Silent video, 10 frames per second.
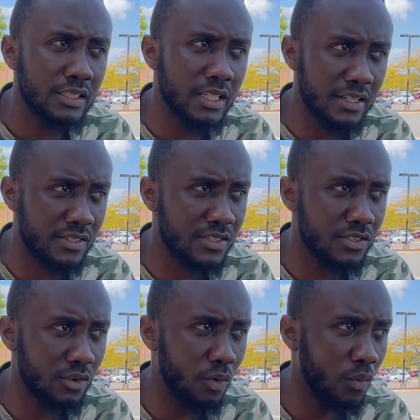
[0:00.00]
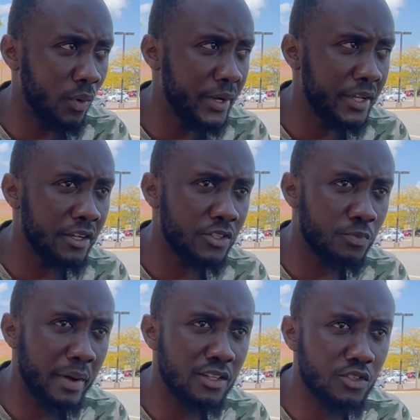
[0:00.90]
Yes, we
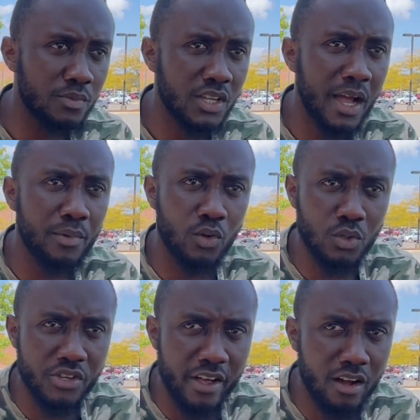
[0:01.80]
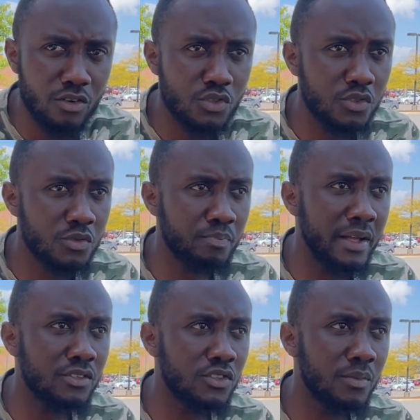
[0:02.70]
spent some time in hotels,
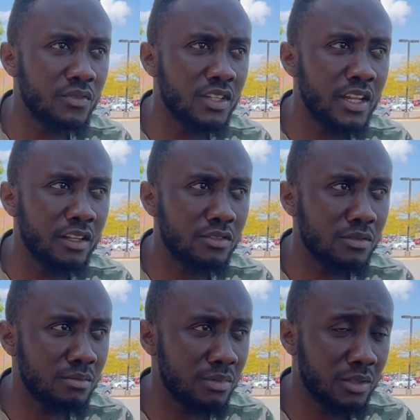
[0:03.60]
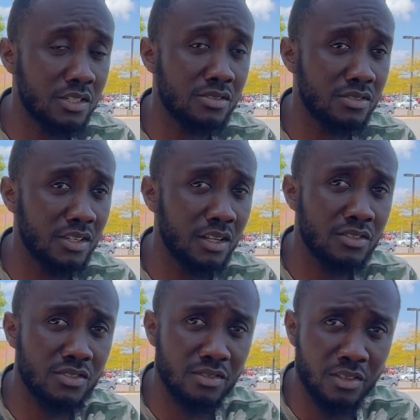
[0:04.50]
spent some of the day, because
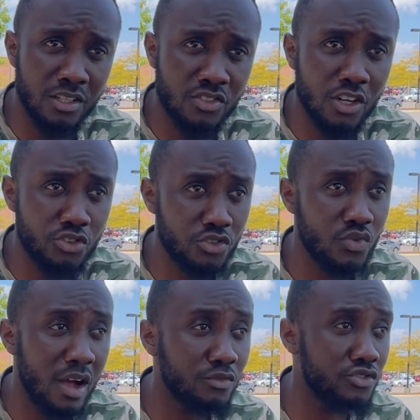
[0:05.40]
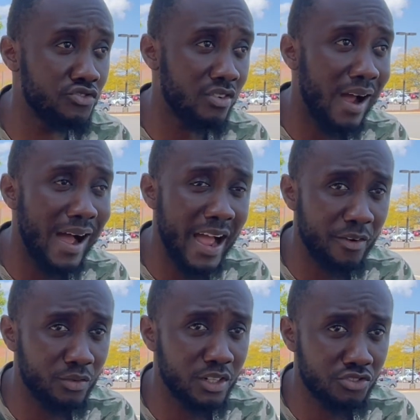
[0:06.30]
it's these countries we have to drive,
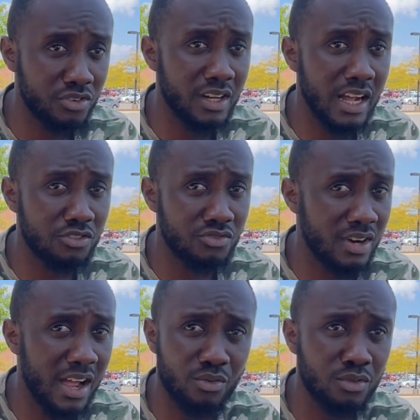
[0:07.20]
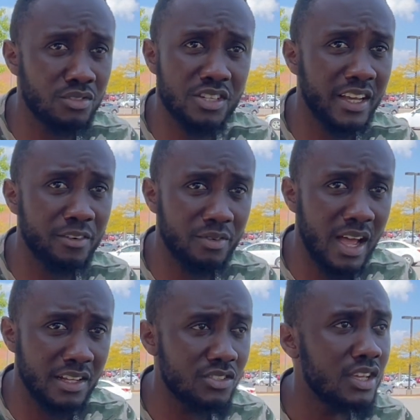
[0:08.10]
we literally had to drive, we couldn't take any
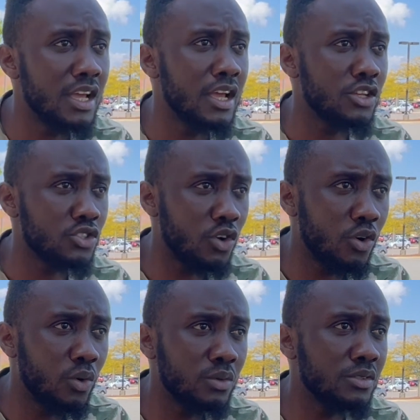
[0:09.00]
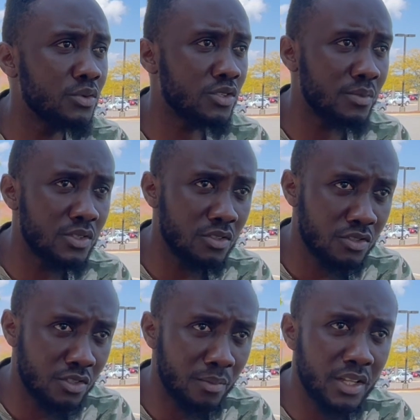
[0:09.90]
flights. So there was
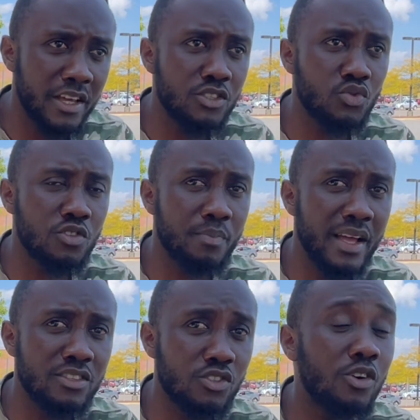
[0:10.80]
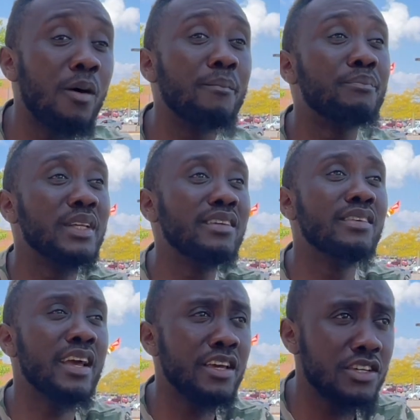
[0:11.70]
some days we spent complete
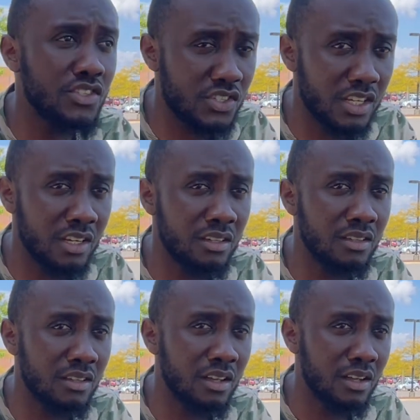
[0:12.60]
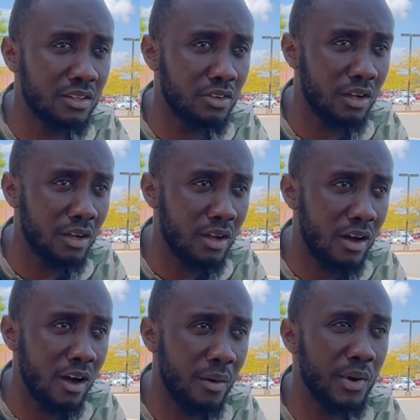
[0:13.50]
days in
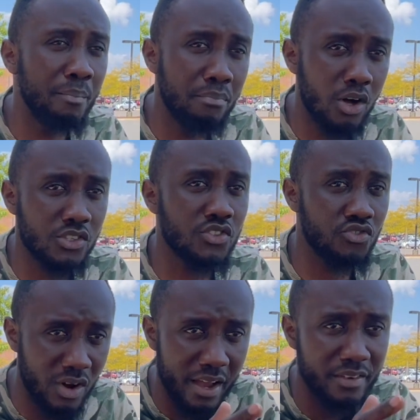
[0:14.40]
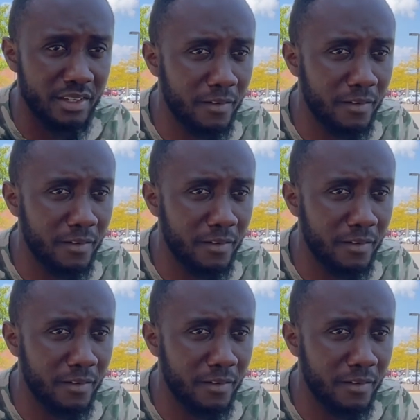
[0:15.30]
a bus driving,